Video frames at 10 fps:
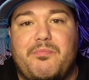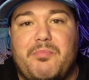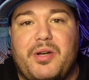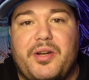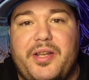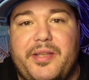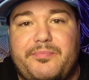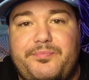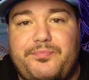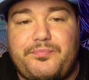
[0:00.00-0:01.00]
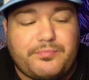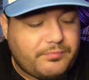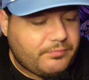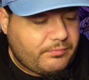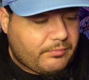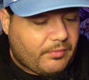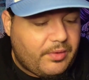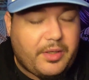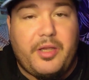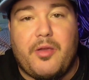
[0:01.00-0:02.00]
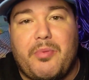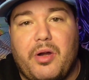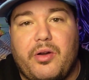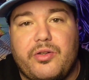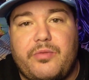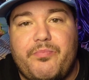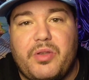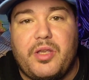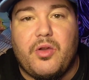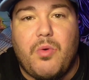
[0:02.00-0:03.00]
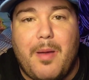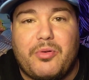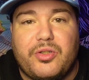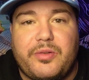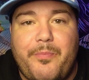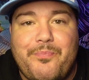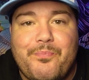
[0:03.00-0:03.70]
Burger King, the king of burgers, the king of Whoppers.